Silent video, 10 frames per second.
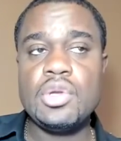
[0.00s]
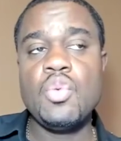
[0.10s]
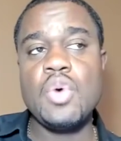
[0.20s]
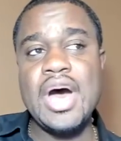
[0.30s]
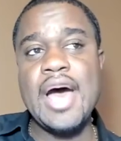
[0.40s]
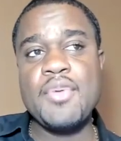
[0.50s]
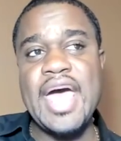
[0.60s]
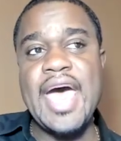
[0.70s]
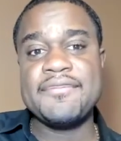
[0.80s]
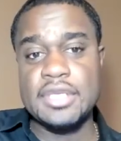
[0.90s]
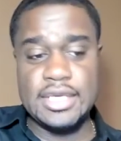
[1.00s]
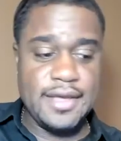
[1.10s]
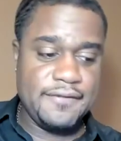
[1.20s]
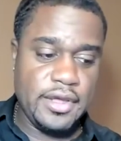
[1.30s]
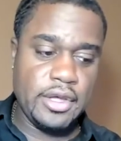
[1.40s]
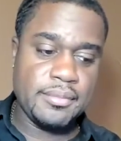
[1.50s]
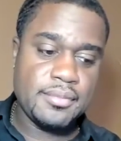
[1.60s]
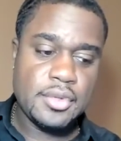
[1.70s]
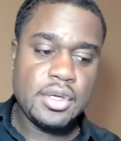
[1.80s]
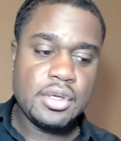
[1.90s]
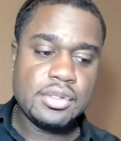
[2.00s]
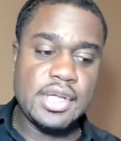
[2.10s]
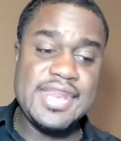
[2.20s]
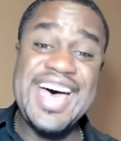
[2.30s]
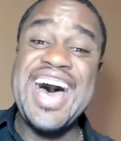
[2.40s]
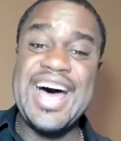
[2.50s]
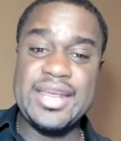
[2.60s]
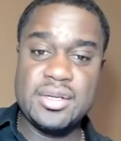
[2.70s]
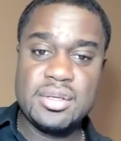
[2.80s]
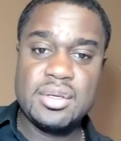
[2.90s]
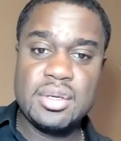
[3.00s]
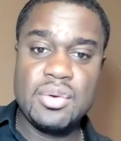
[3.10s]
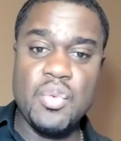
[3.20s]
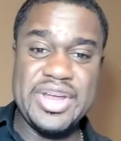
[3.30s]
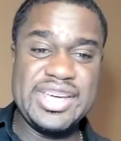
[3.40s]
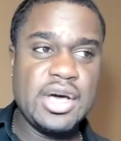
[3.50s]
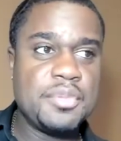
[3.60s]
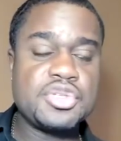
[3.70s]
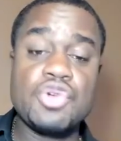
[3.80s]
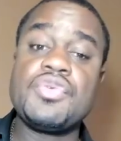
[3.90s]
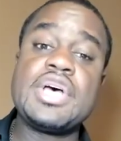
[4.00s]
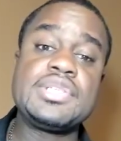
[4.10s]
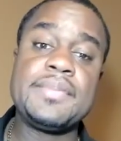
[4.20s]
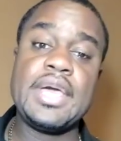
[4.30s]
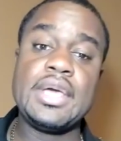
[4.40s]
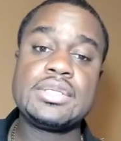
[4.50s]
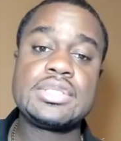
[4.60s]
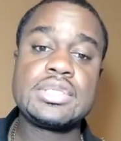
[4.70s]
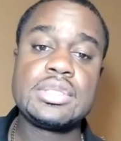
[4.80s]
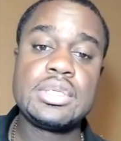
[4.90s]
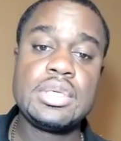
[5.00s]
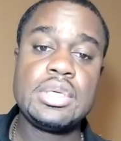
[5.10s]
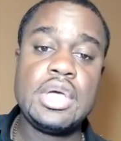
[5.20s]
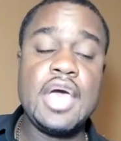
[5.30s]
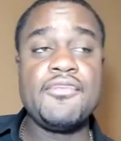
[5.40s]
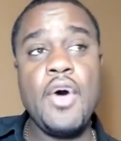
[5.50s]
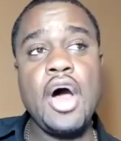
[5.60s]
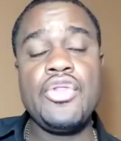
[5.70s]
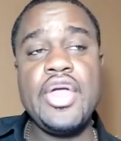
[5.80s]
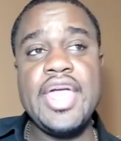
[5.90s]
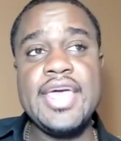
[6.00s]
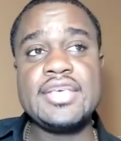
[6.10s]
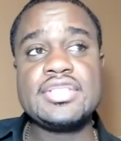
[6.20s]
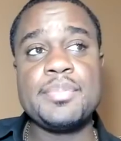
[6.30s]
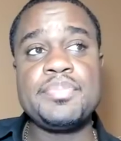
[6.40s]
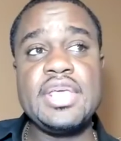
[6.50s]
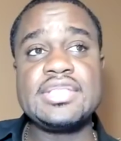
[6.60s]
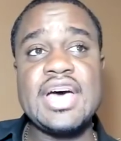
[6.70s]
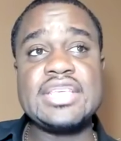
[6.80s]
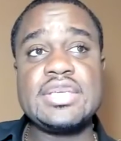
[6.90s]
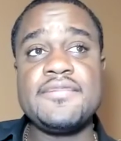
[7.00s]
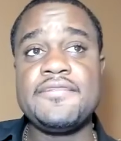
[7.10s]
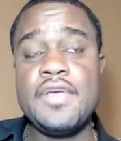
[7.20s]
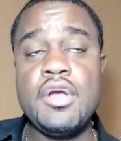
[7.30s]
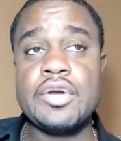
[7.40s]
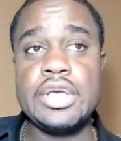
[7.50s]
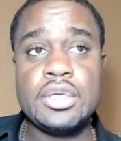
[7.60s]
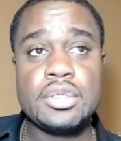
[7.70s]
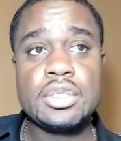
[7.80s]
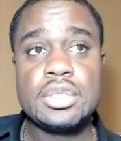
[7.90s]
well, I would have to give him the nod when it comes to resumes. If Wilder is to beat Tyson Fury,